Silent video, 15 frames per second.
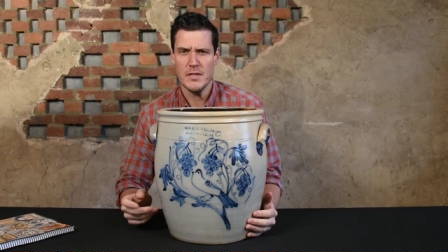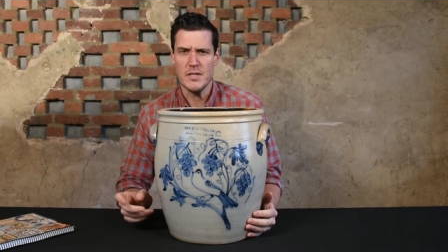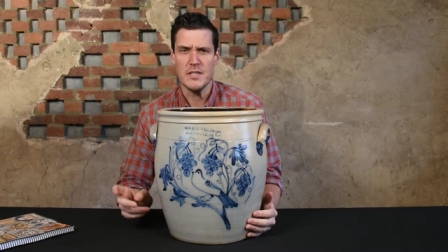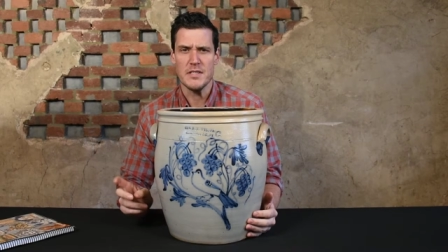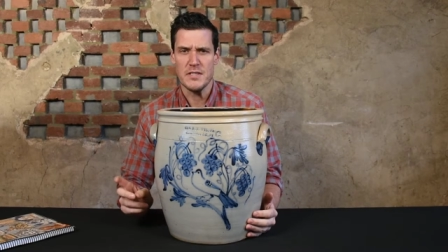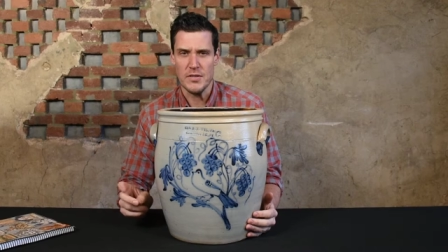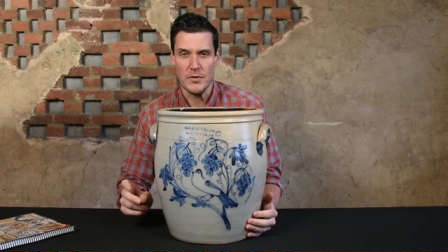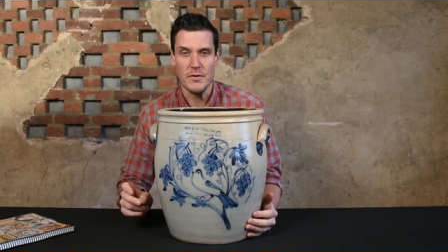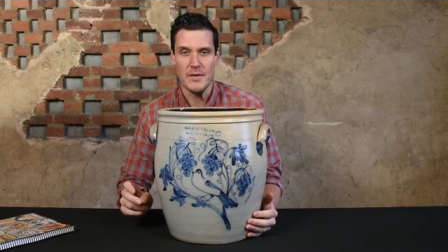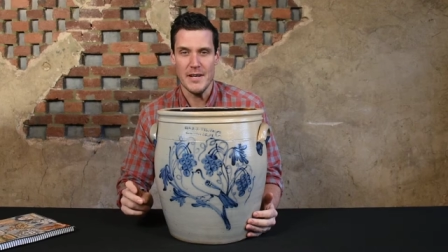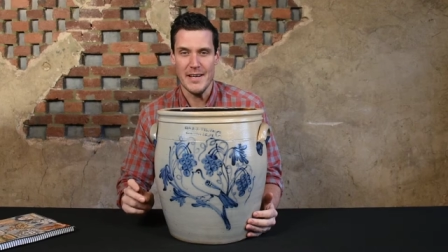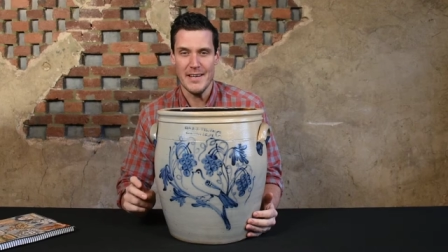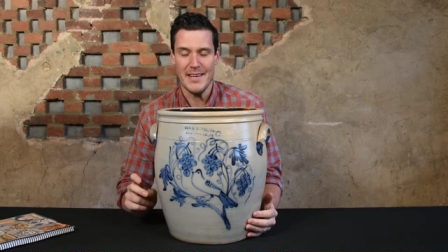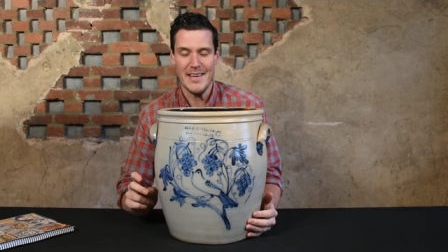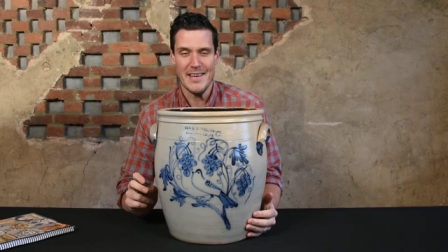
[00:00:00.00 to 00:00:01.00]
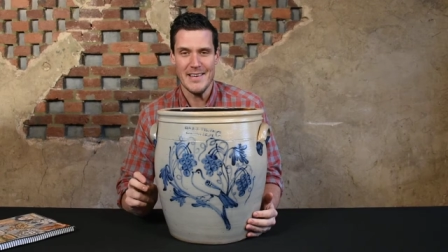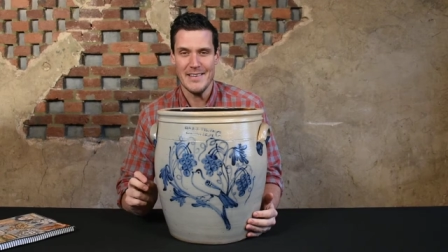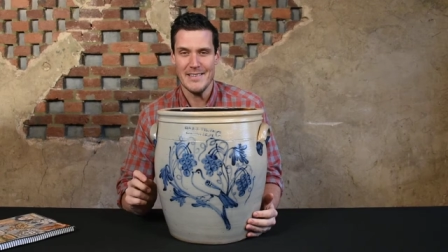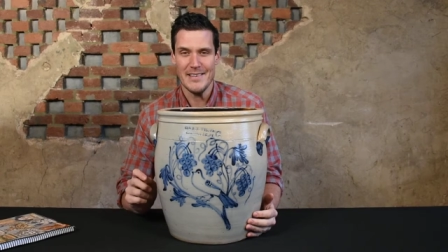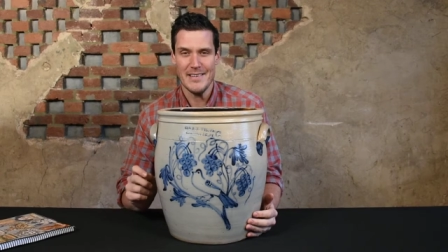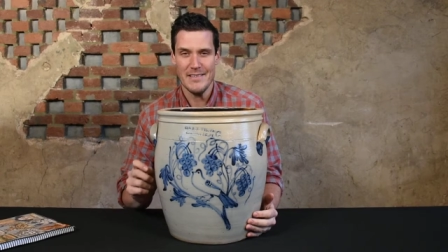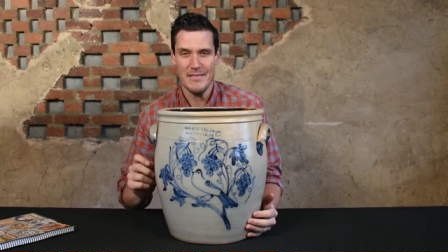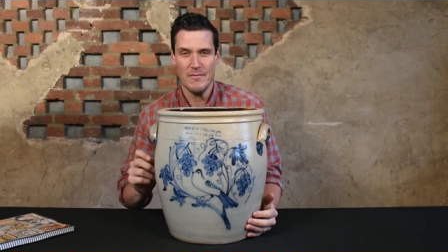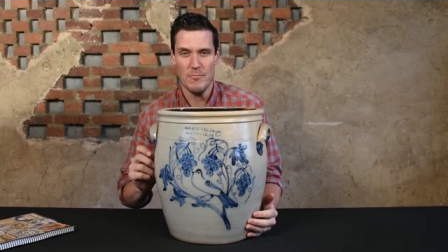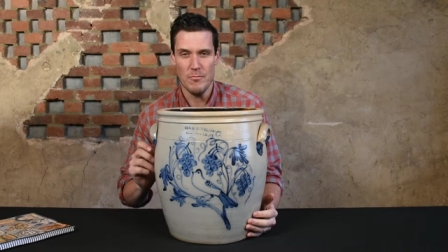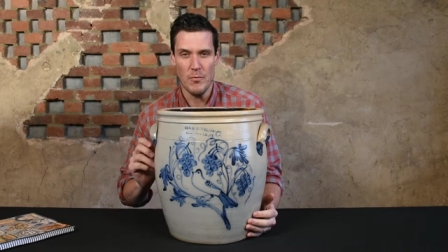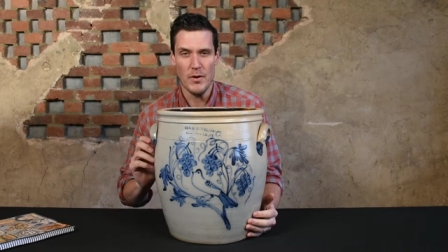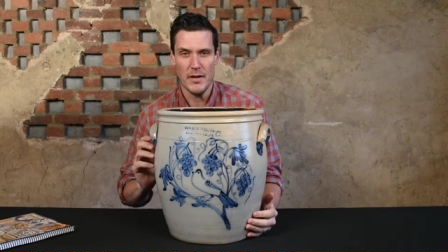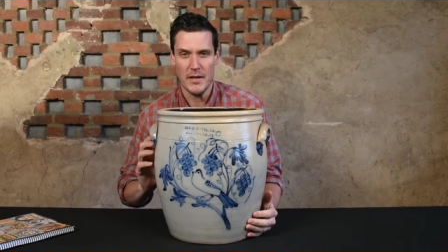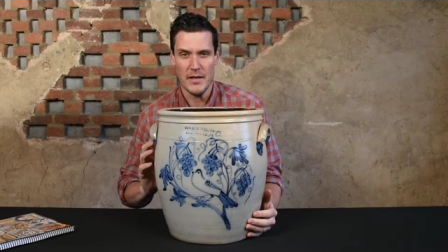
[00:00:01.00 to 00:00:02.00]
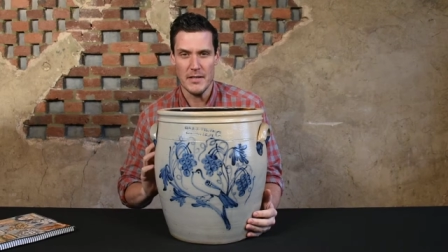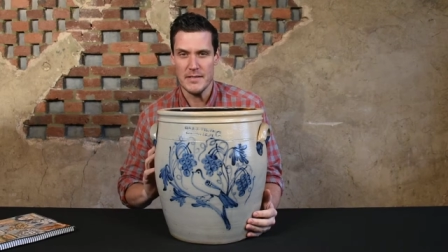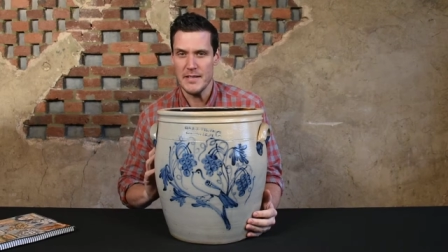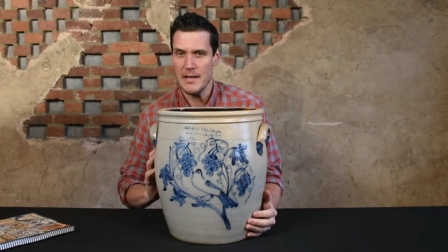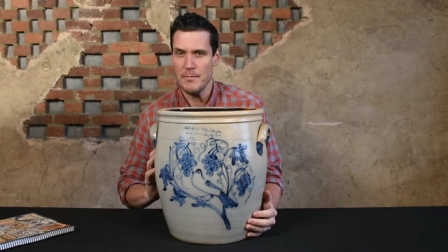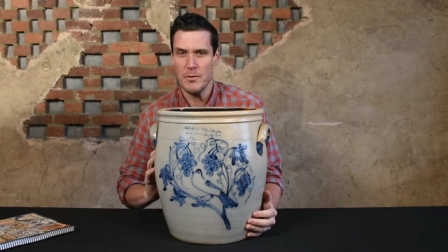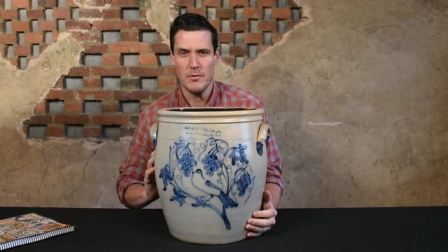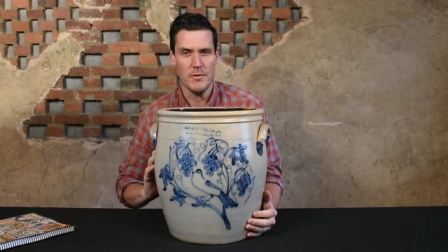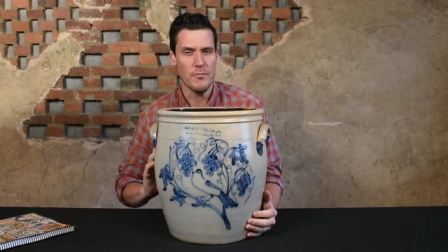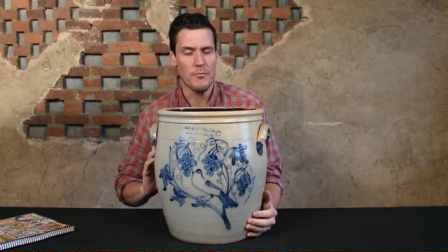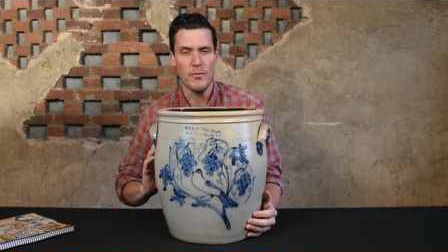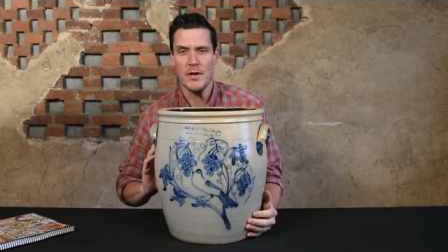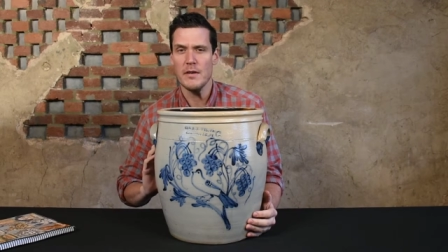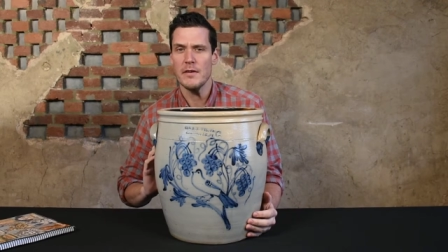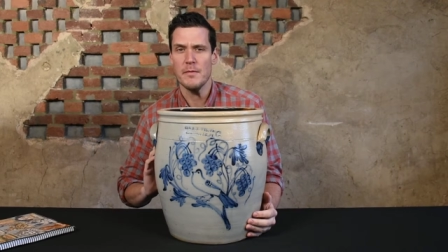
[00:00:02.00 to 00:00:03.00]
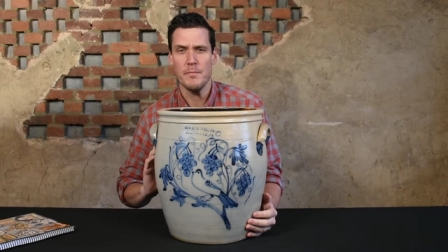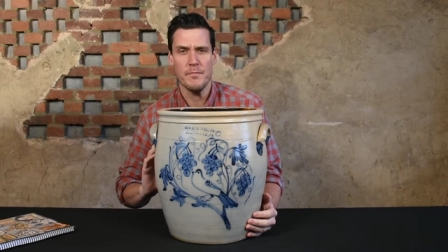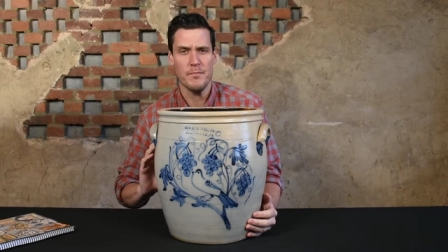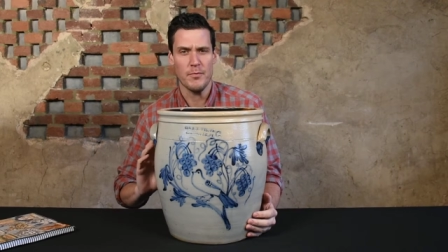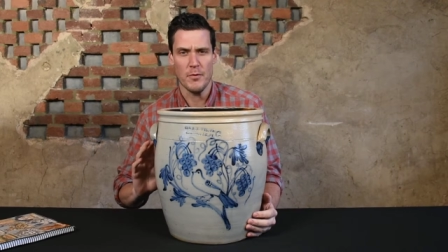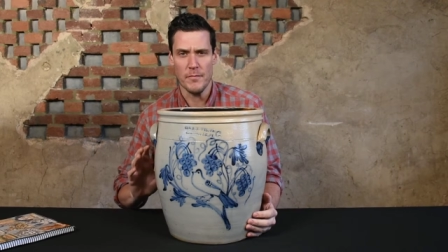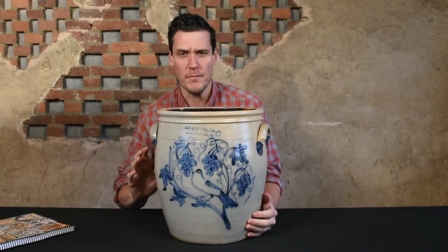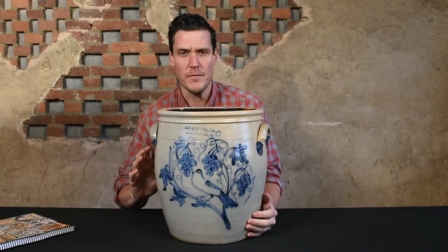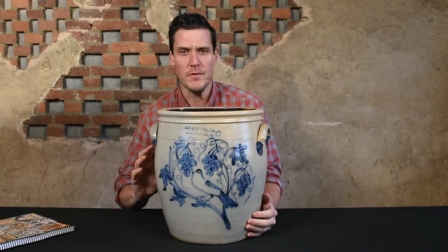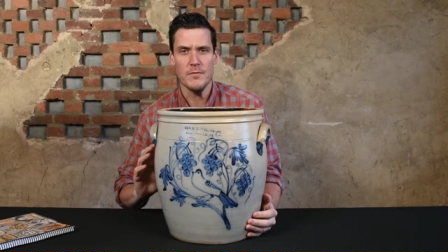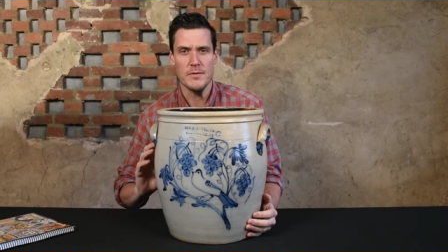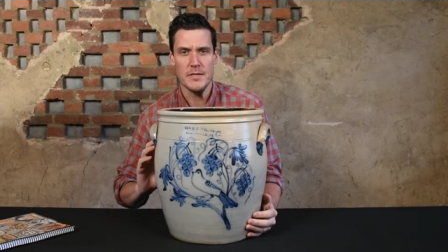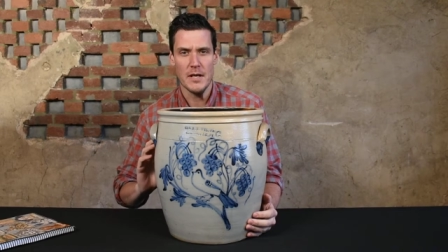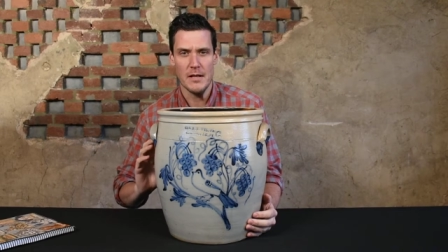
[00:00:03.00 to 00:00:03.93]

discerning in wanting an example of really profuse,